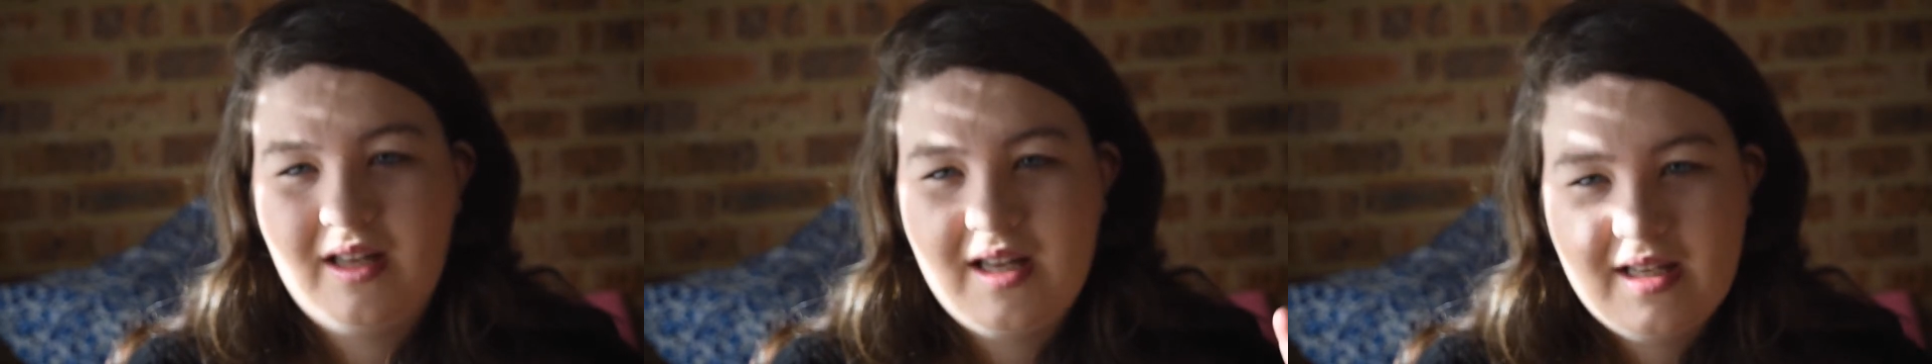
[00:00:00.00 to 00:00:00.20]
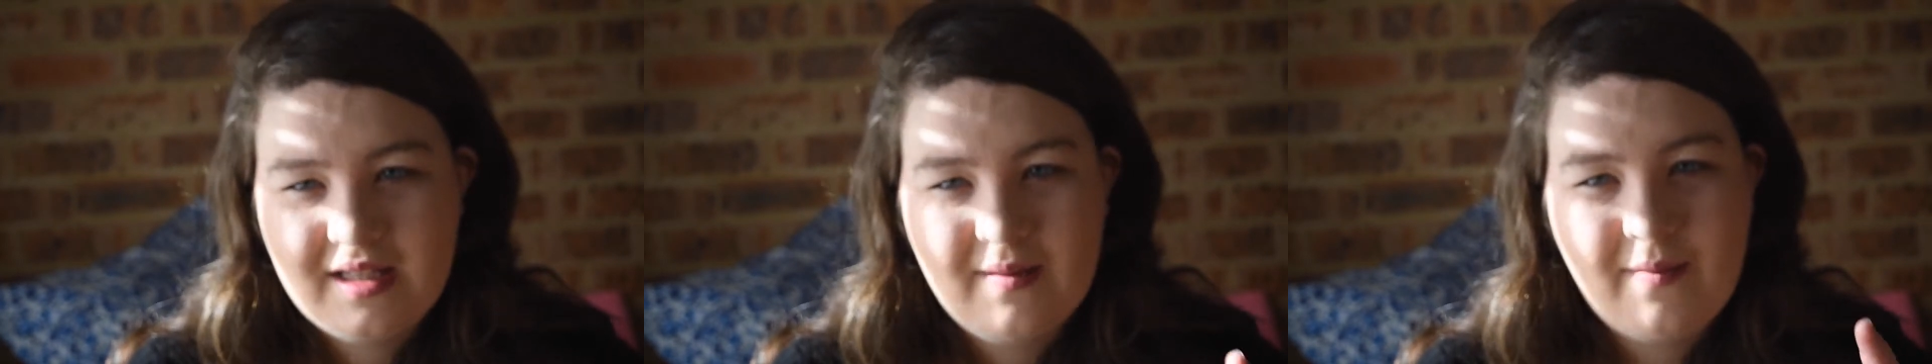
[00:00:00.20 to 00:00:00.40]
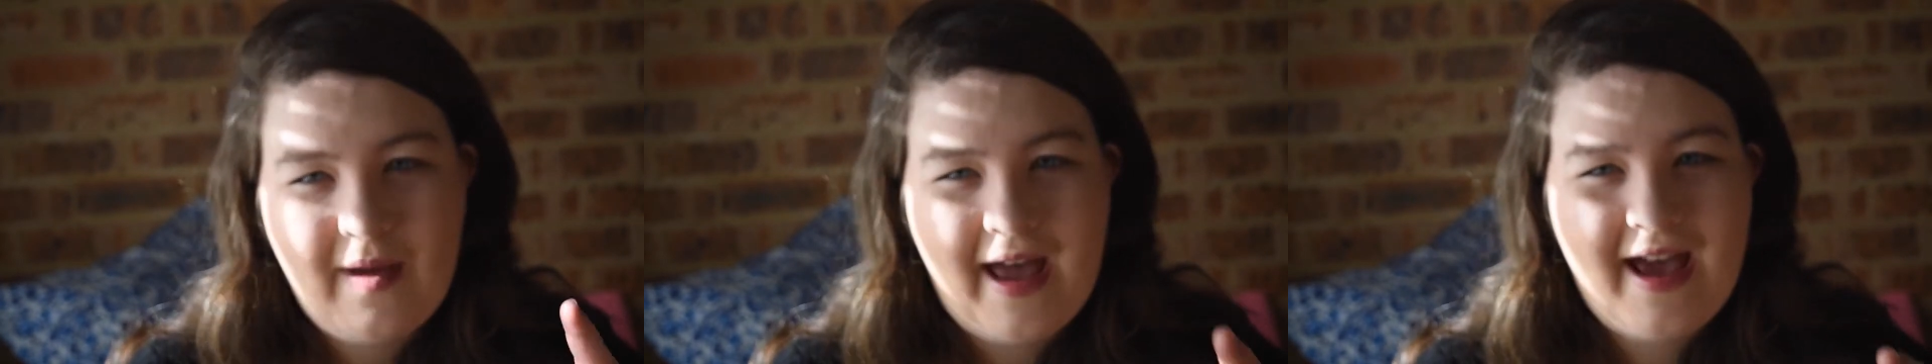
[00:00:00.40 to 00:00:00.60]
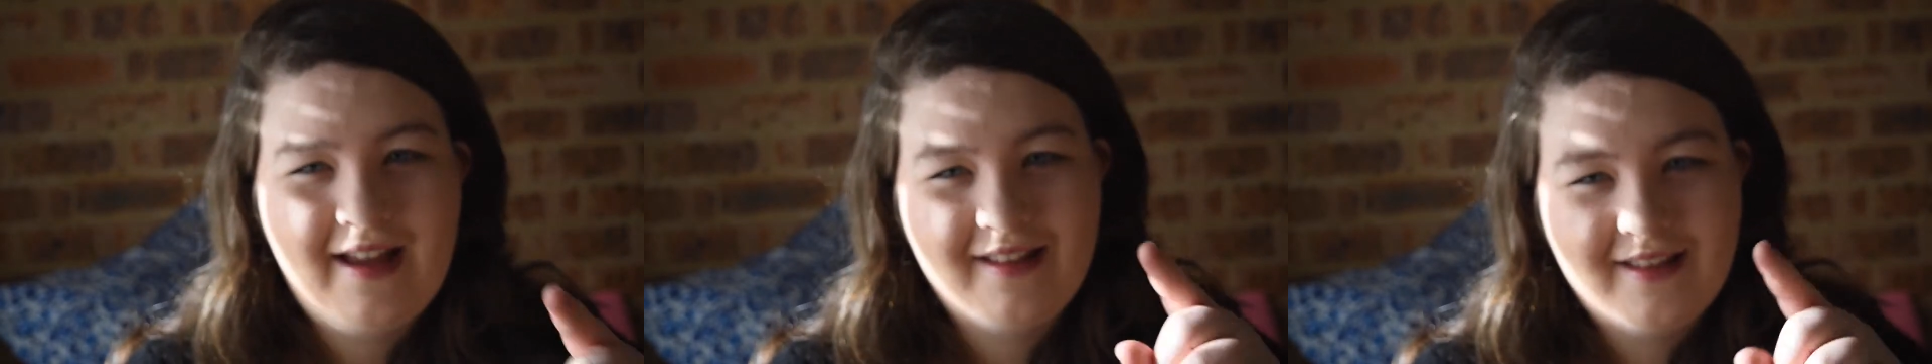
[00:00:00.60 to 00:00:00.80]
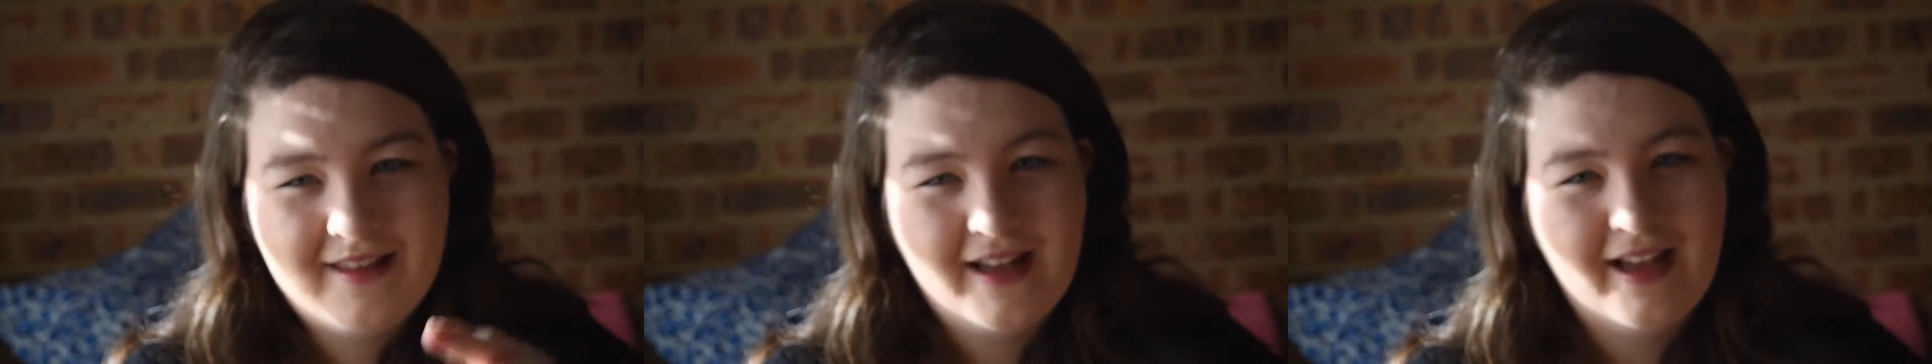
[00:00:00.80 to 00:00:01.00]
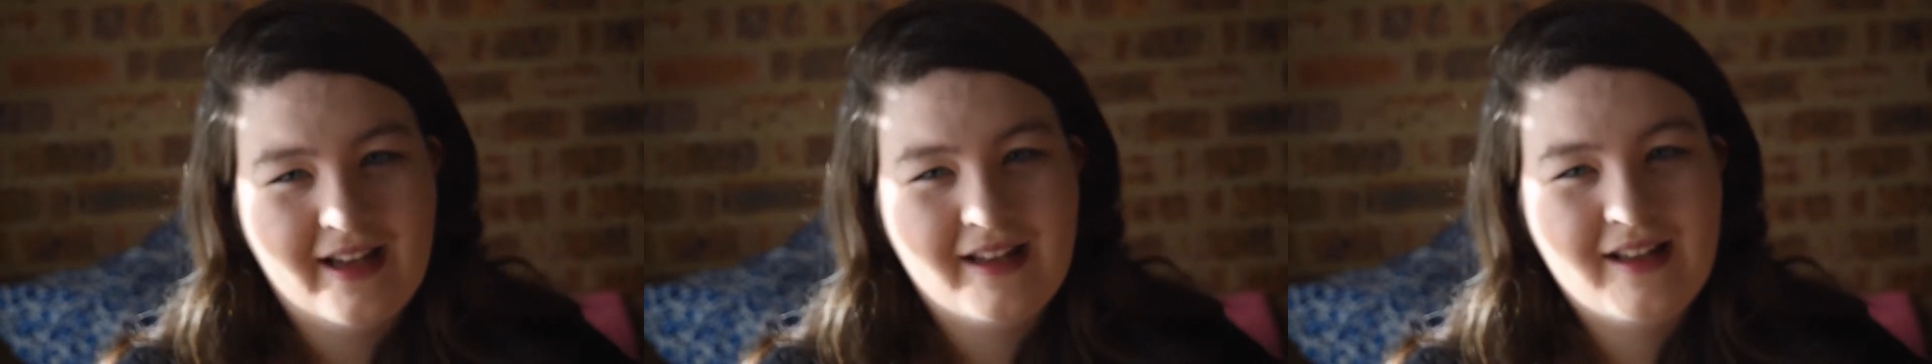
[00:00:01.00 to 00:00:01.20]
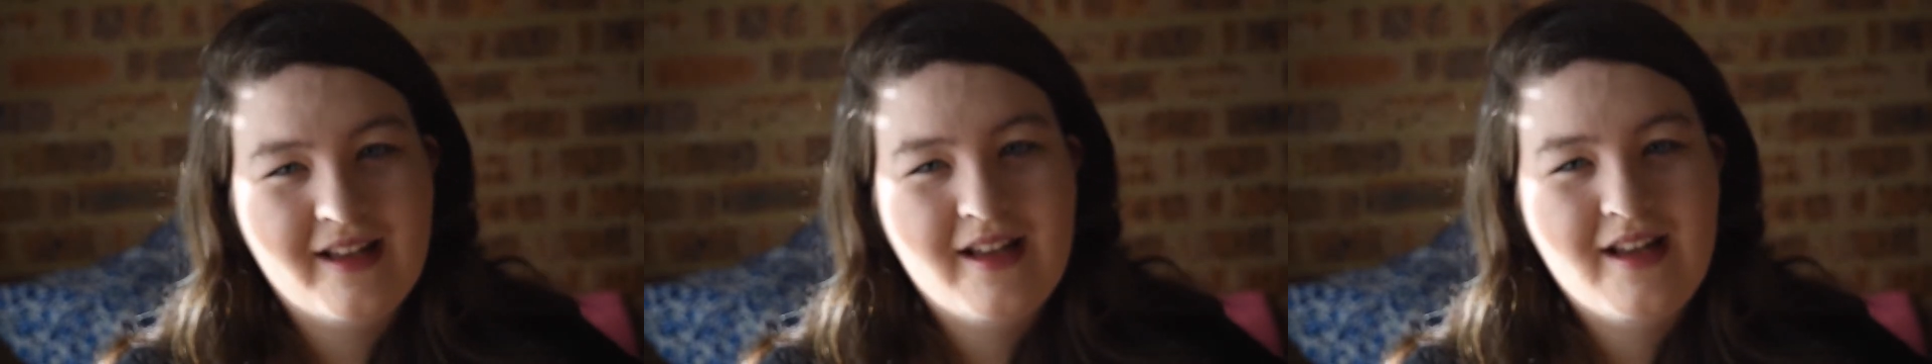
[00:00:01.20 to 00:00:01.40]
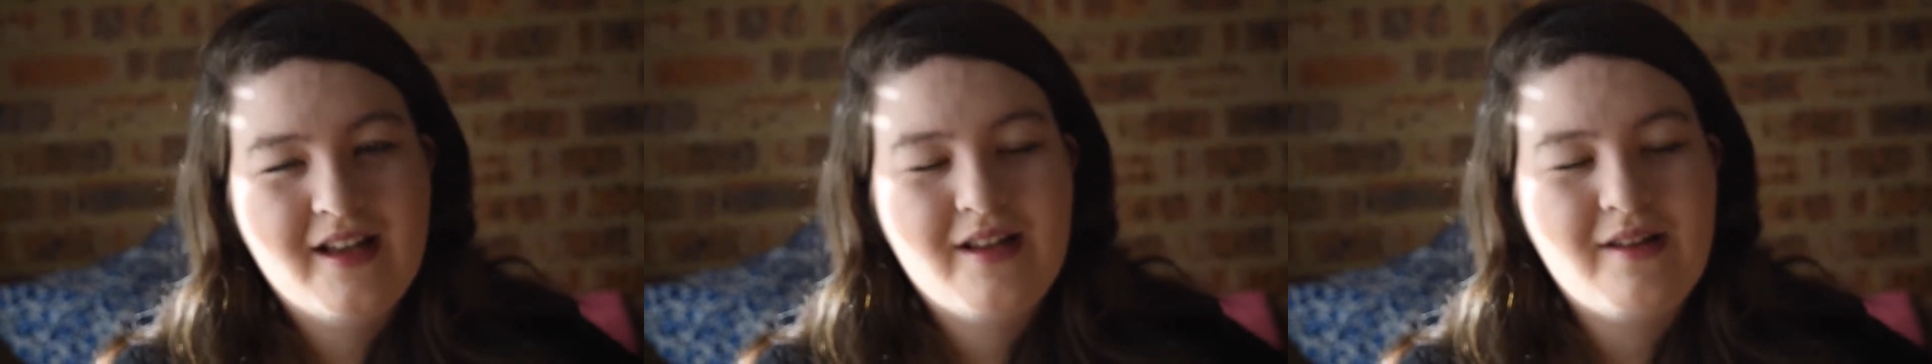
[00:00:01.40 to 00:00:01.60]
is a bad thing.
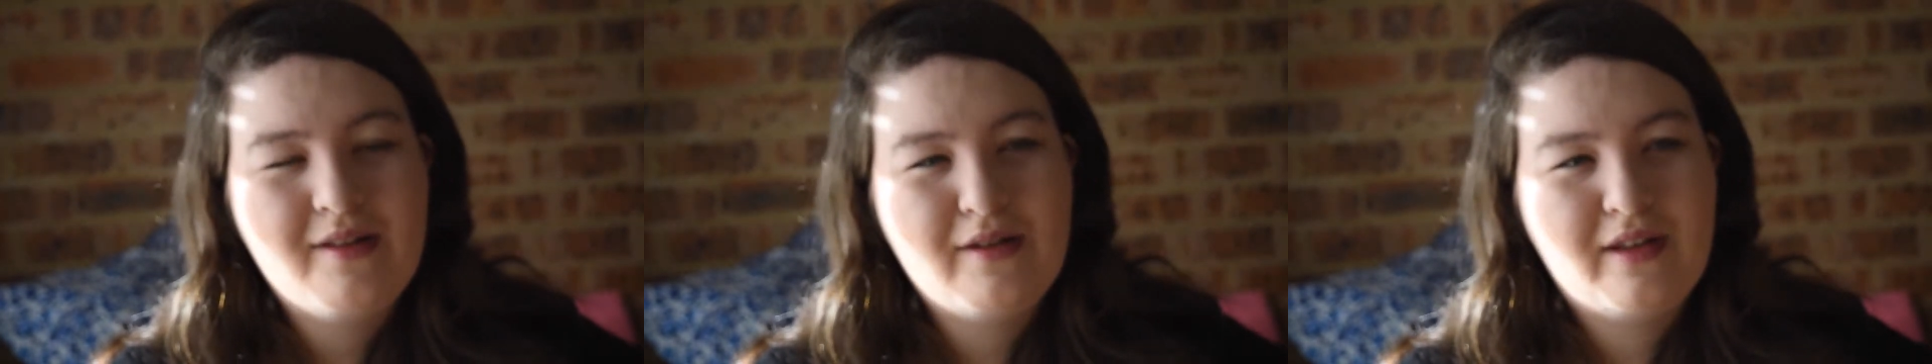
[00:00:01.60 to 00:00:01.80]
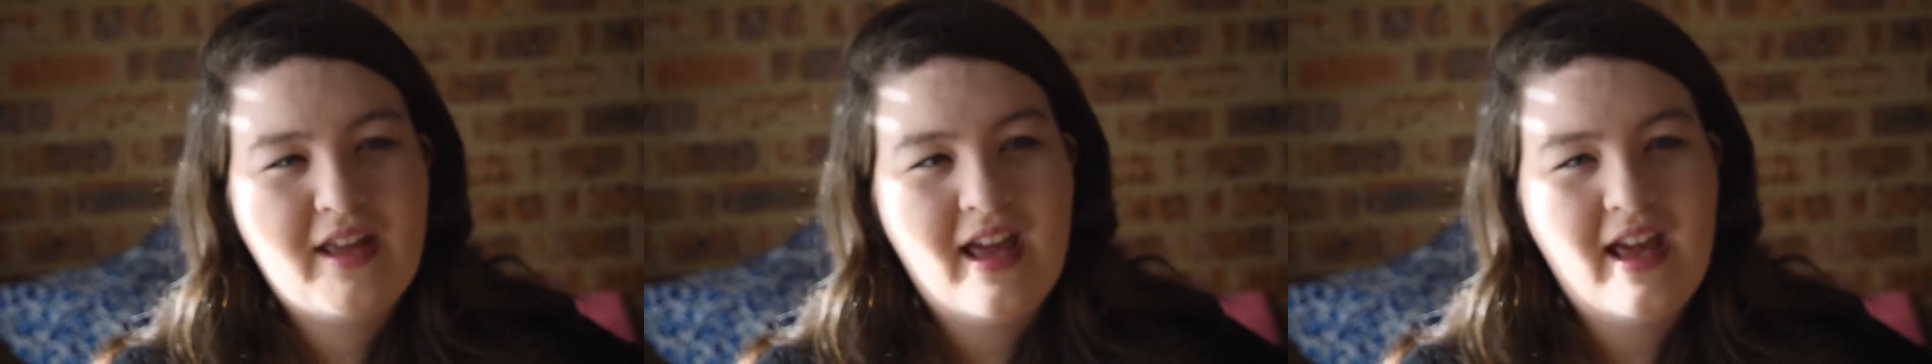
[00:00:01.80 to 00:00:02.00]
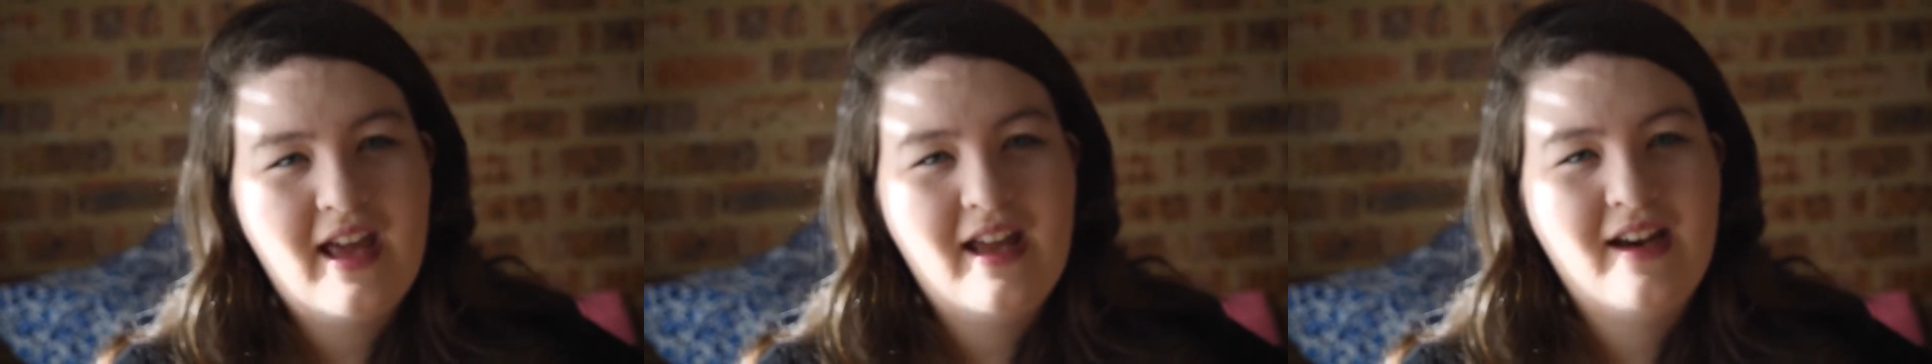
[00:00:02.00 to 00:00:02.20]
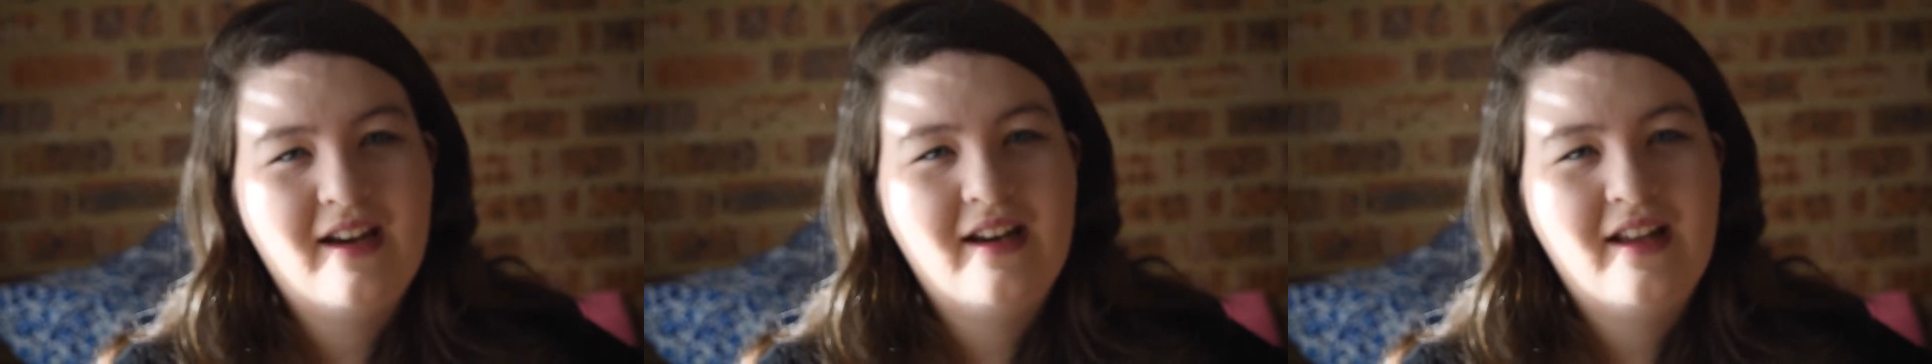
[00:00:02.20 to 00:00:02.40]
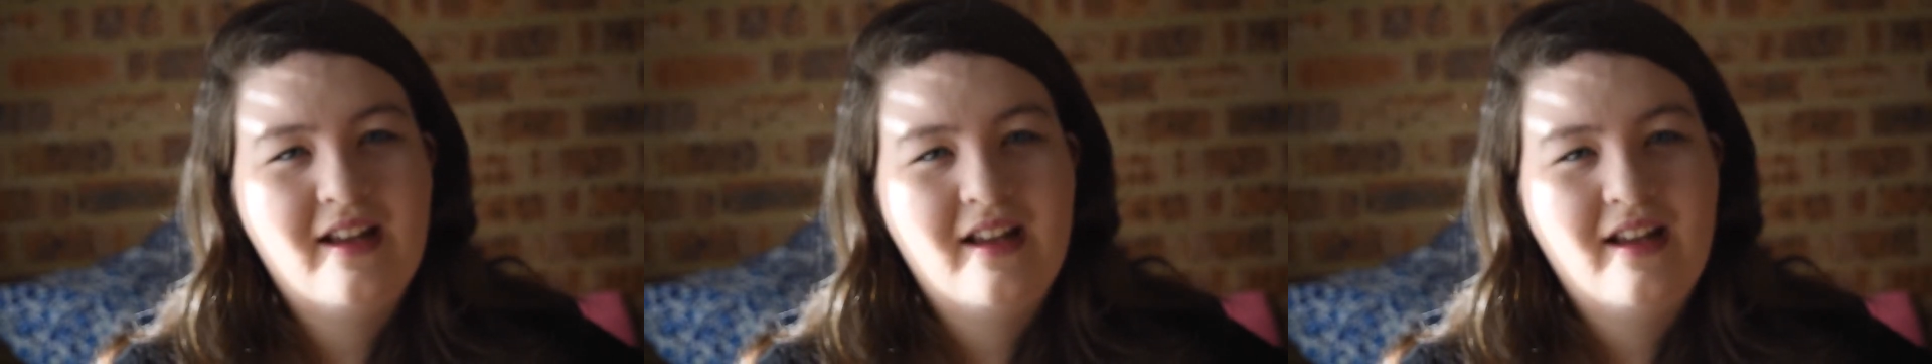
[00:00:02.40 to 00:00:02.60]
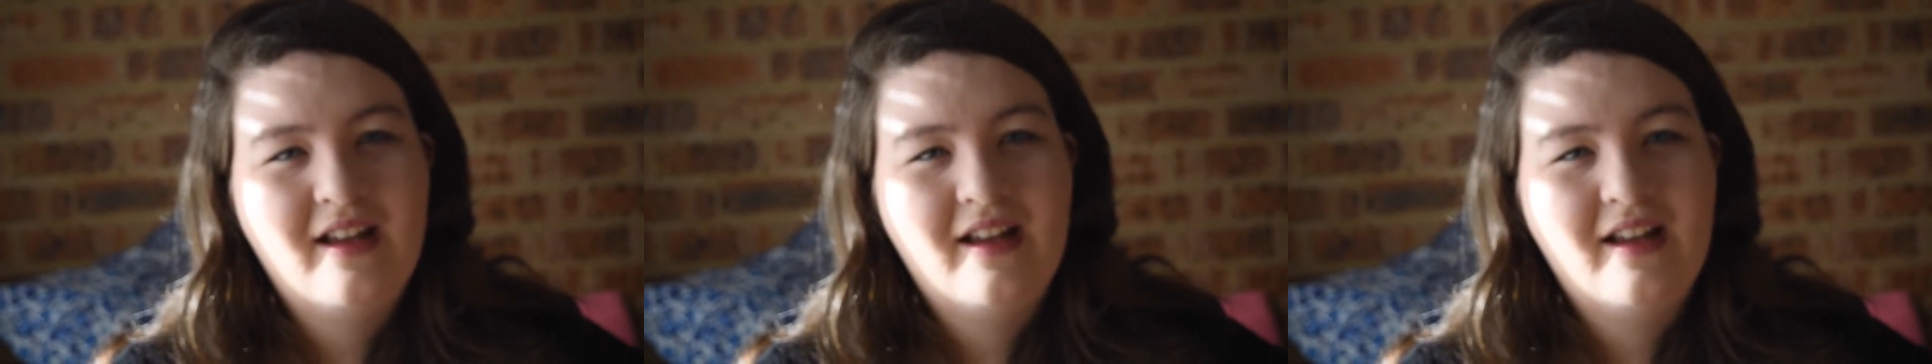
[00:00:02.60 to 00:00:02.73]
You can